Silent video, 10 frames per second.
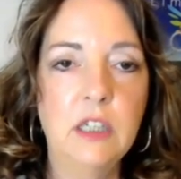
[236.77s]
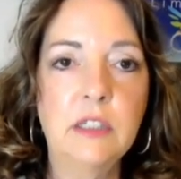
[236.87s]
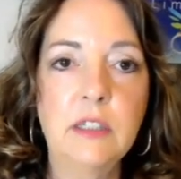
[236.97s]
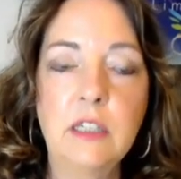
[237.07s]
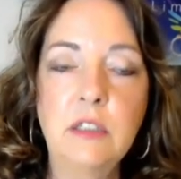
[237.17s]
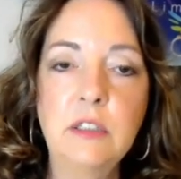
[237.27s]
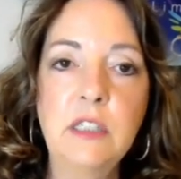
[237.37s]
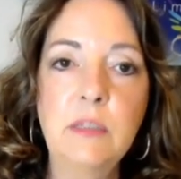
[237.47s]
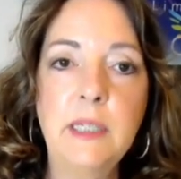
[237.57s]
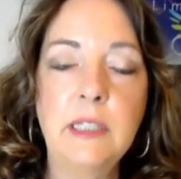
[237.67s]
So that
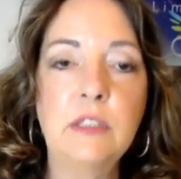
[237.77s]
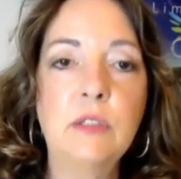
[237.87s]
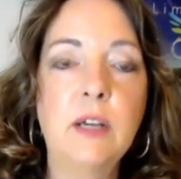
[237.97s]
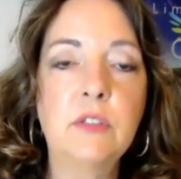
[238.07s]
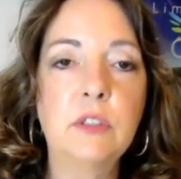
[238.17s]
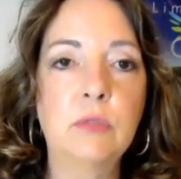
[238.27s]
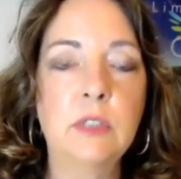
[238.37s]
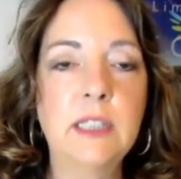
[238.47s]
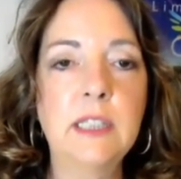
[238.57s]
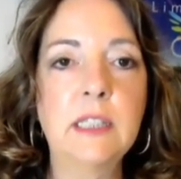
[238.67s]
also means you have to
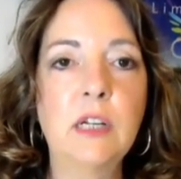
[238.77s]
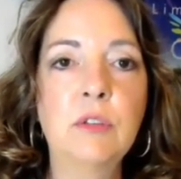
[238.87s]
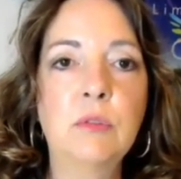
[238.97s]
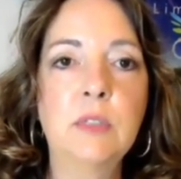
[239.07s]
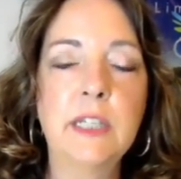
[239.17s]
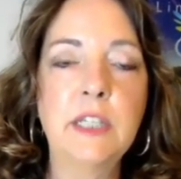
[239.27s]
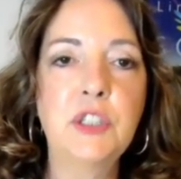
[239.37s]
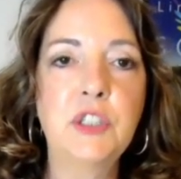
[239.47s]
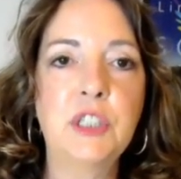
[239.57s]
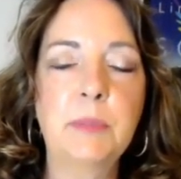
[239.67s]
release other
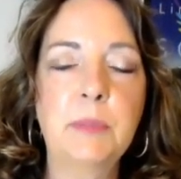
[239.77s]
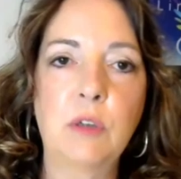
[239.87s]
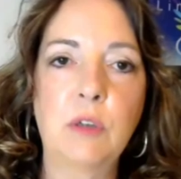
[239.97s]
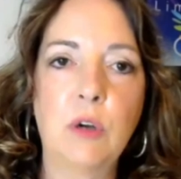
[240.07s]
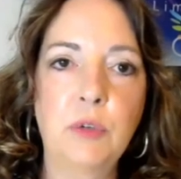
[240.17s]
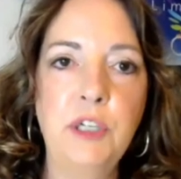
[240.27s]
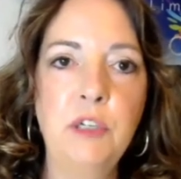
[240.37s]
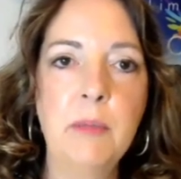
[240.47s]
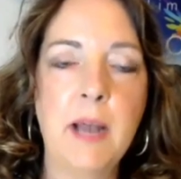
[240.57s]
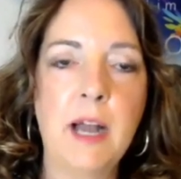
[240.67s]
relationships holding
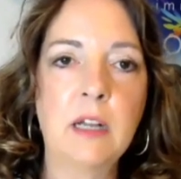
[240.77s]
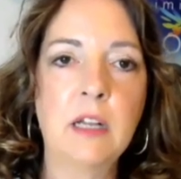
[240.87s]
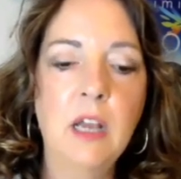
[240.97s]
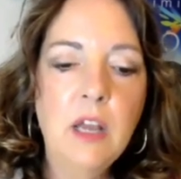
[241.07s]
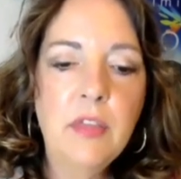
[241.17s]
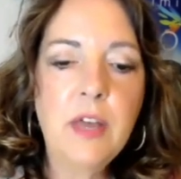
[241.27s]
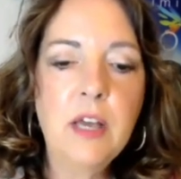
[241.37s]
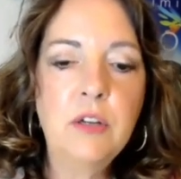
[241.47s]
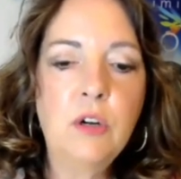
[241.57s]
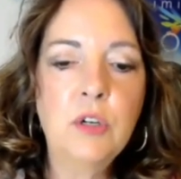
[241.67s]
you back,
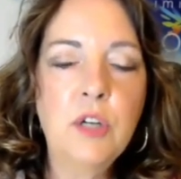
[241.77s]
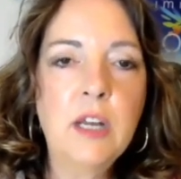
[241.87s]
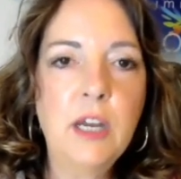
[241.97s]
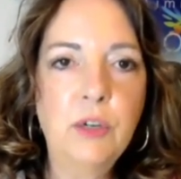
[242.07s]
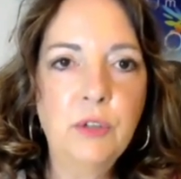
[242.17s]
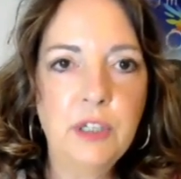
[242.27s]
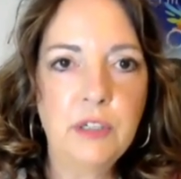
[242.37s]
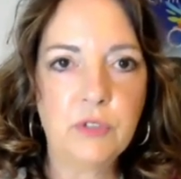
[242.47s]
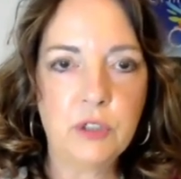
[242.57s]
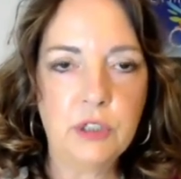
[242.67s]
that are not healthy
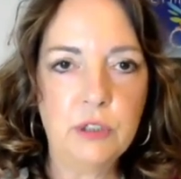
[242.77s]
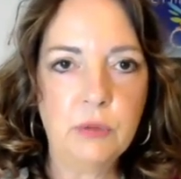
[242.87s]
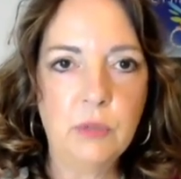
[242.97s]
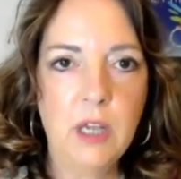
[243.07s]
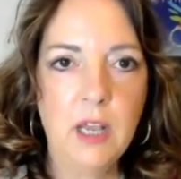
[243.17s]
for you,